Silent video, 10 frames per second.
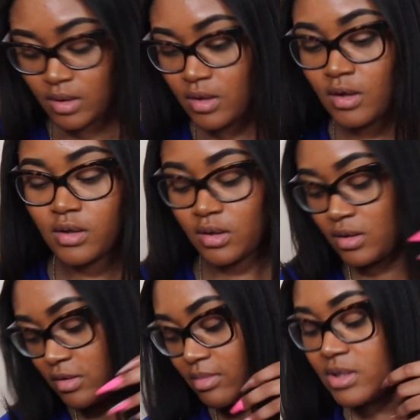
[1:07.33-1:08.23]
Yeah, y'all
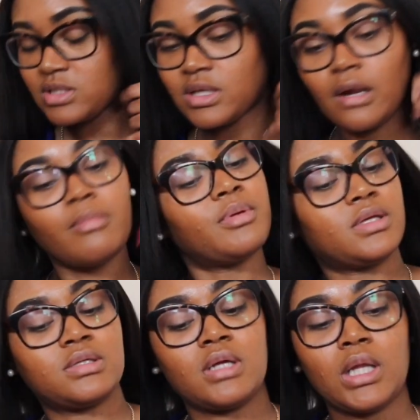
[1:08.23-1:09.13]
know my setup
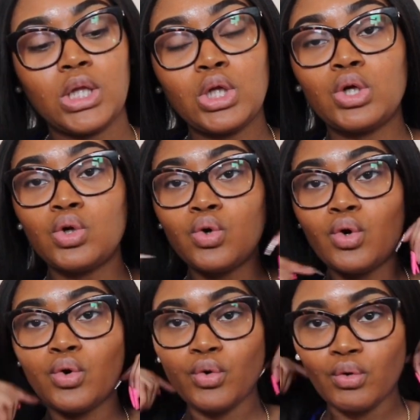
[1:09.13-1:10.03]
is a little
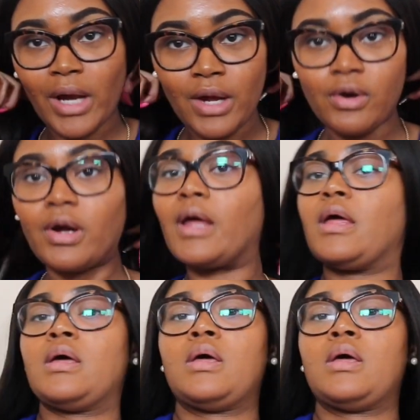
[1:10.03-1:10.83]
cray-cray.